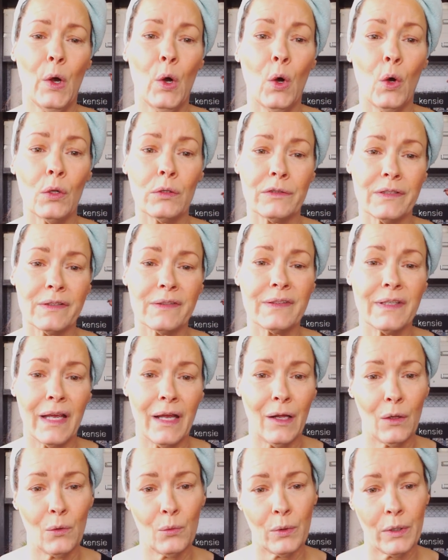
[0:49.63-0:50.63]
Ulta
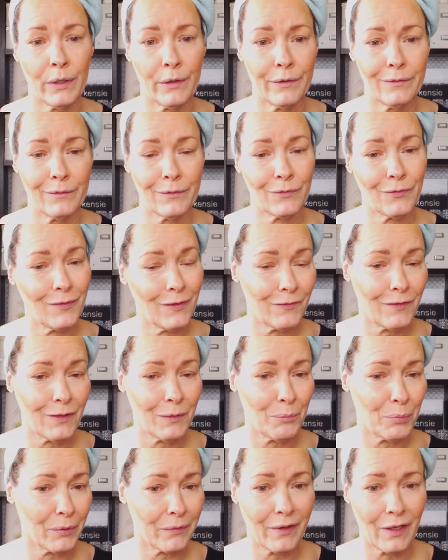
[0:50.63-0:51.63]
sale where it was
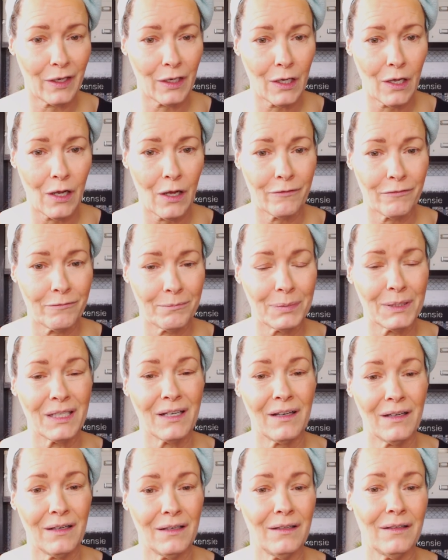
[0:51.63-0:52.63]
50% off
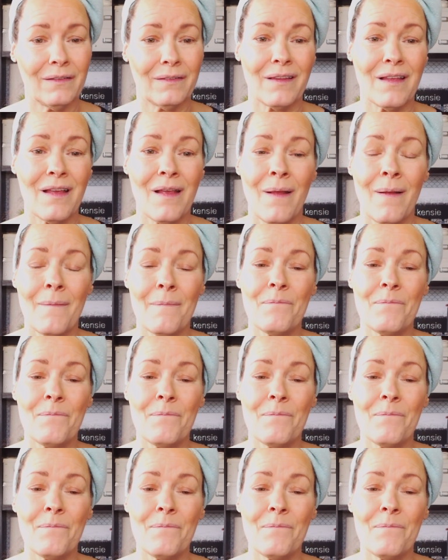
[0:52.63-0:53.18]
because